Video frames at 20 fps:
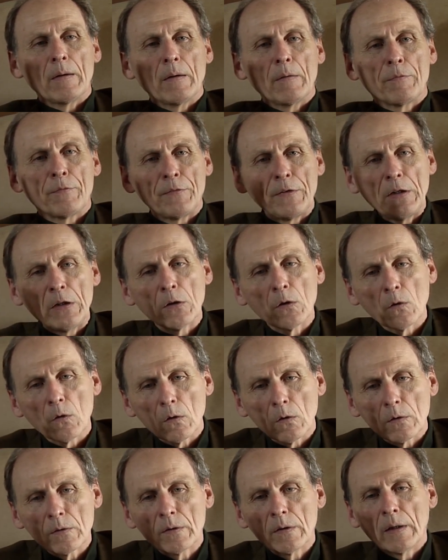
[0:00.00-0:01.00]

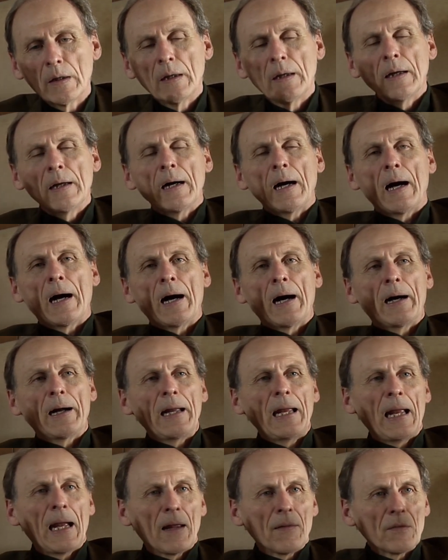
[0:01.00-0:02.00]
field,
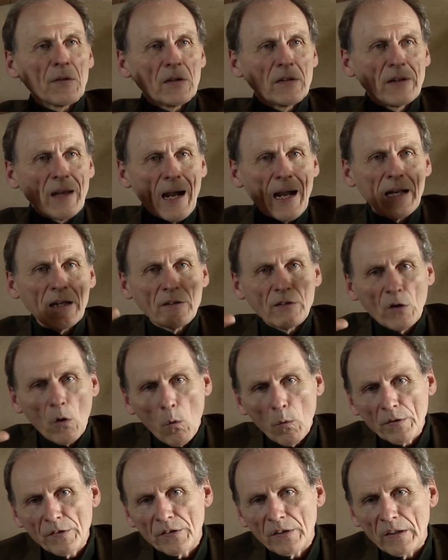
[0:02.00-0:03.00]
and the
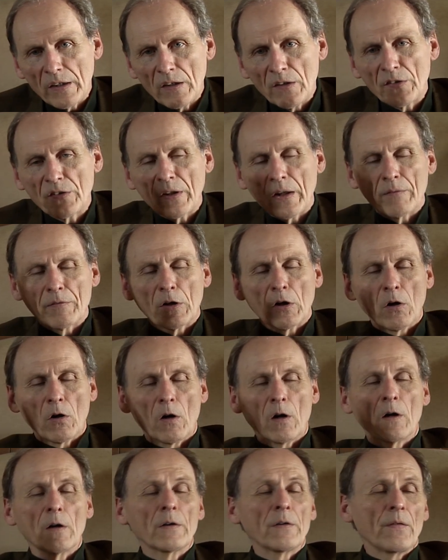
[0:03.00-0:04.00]
diagnoses that have
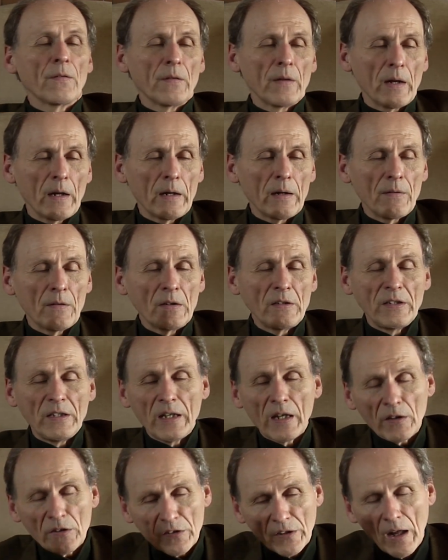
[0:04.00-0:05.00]
occurred in the
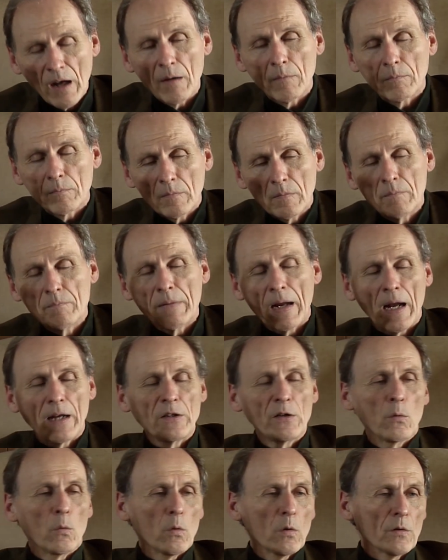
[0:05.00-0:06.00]
DSM
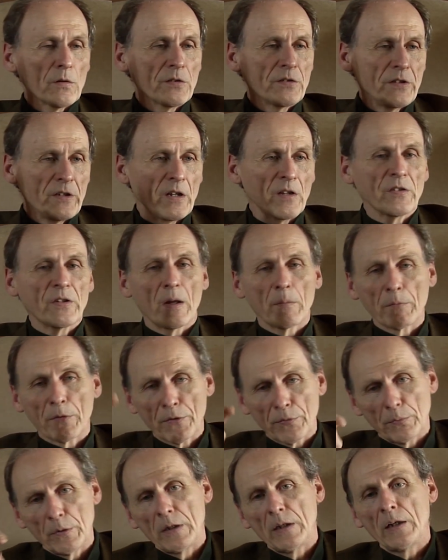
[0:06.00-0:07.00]
manuals, DSM
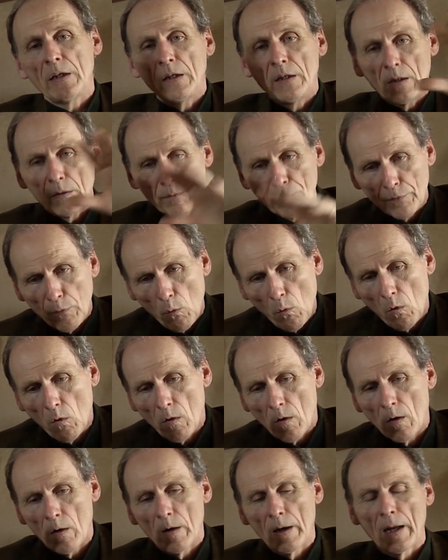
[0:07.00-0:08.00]
3 and
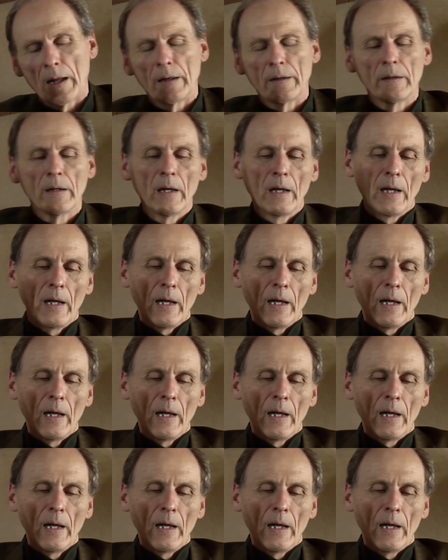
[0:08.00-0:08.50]
4 and